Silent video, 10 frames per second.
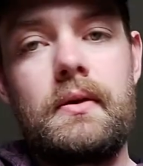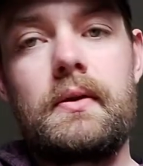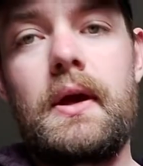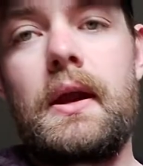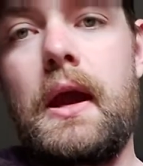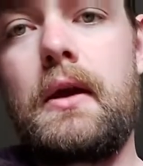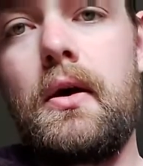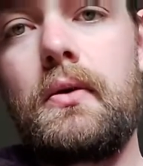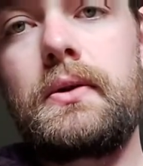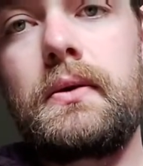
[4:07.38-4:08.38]
that A
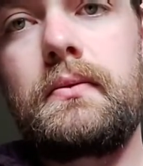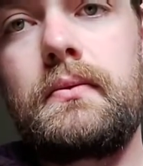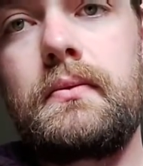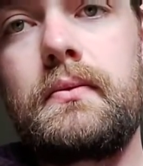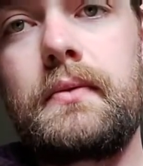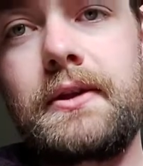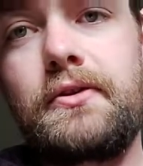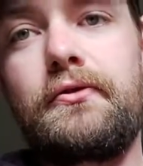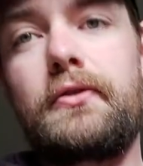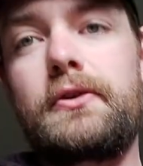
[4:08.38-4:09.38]
note. That's
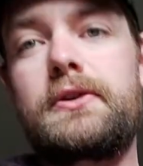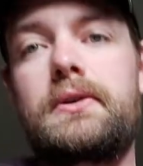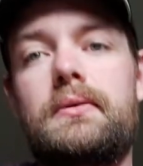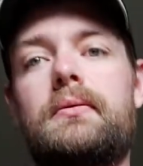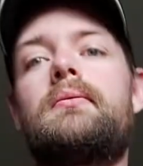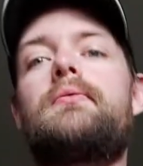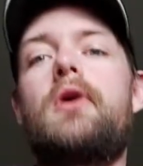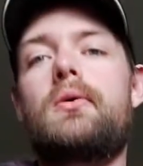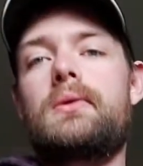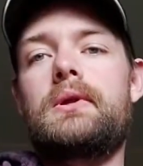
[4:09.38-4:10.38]
our first
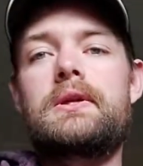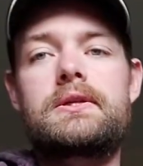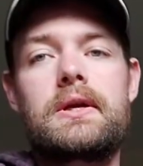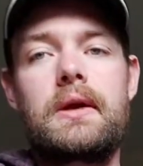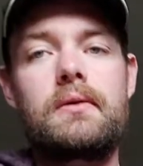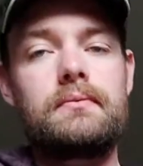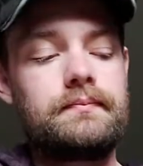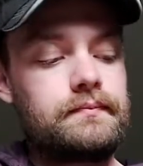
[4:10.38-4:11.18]
note in this scale.